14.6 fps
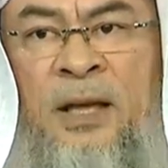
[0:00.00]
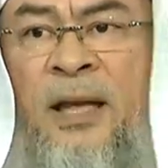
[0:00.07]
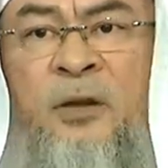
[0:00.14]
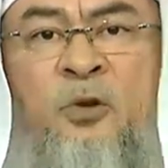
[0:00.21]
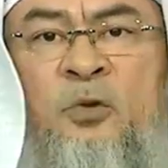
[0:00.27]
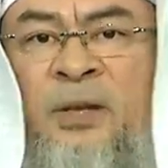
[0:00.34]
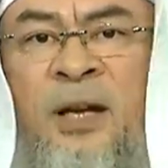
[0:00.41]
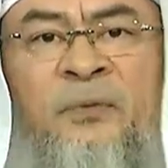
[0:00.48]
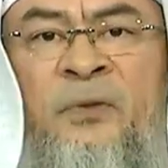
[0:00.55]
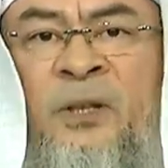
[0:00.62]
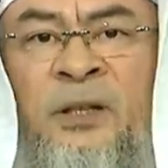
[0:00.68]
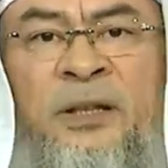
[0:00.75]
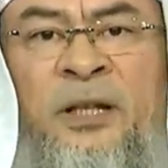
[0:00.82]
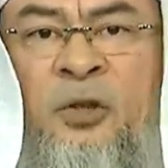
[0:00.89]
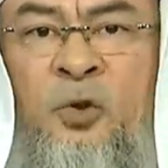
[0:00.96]
And you
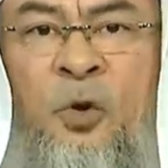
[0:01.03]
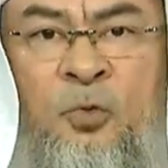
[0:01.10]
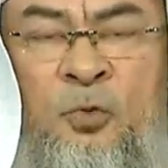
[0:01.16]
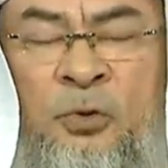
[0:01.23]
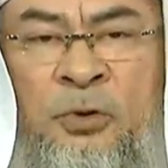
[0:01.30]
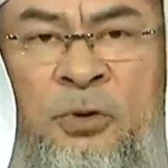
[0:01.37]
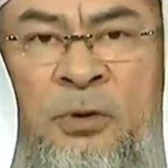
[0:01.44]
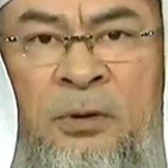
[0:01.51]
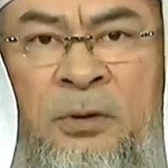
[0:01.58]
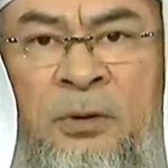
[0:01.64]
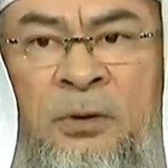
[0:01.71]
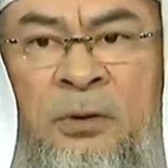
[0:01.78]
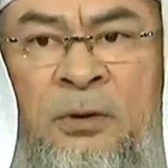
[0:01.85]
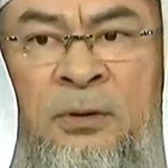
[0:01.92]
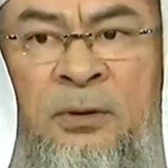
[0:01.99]
definitely don't
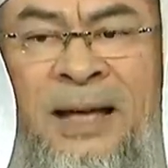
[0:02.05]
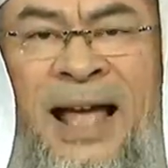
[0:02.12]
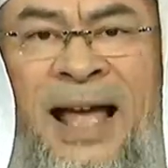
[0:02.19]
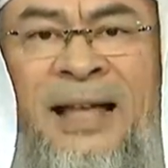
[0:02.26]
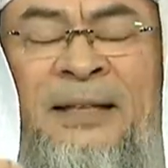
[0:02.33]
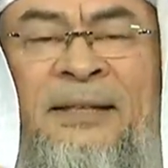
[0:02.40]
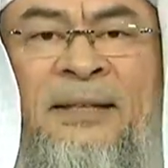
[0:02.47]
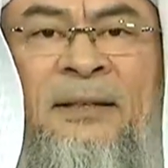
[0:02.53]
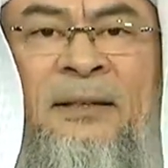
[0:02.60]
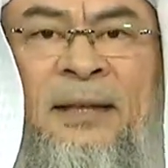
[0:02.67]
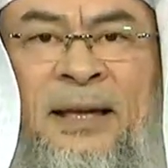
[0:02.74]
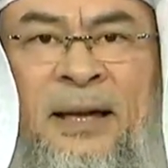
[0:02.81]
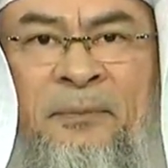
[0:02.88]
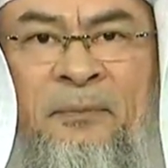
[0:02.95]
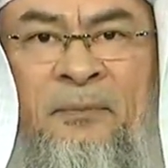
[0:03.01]
answer
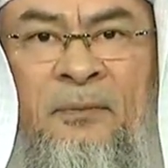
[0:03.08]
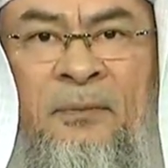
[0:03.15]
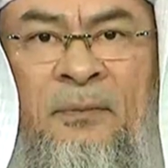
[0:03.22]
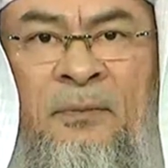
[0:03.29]
them.